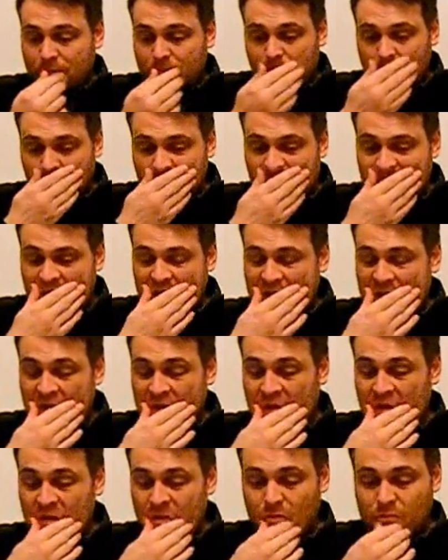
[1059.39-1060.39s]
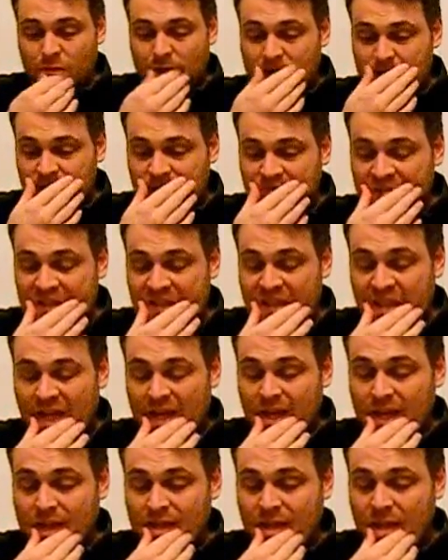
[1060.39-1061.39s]
it was just great to read
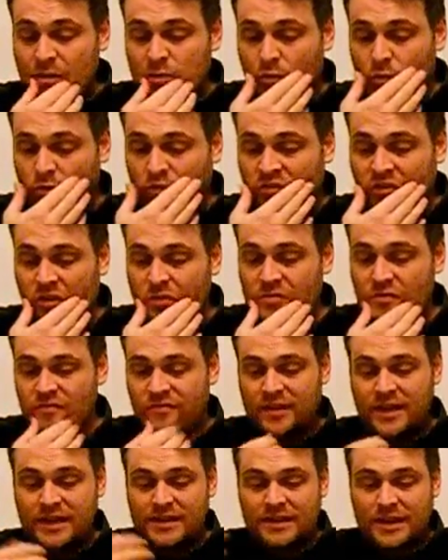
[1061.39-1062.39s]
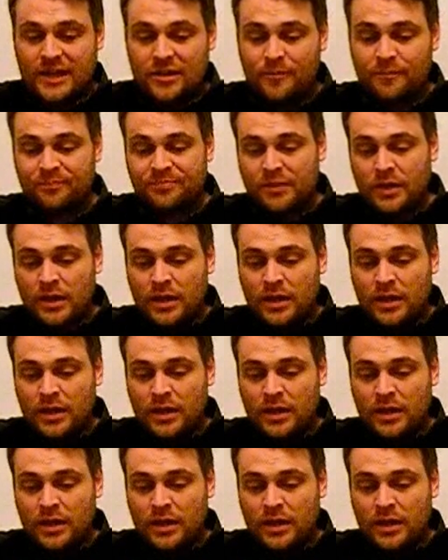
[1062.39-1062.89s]
that, and then also to find out